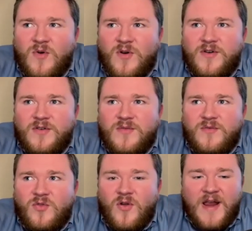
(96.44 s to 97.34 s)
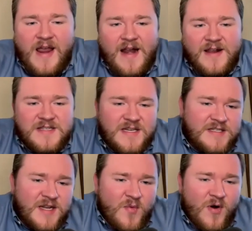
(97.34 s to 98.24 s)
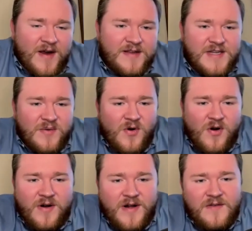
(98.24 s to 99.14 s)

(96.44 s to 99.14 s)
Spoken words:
we're looking at existing markets that we're already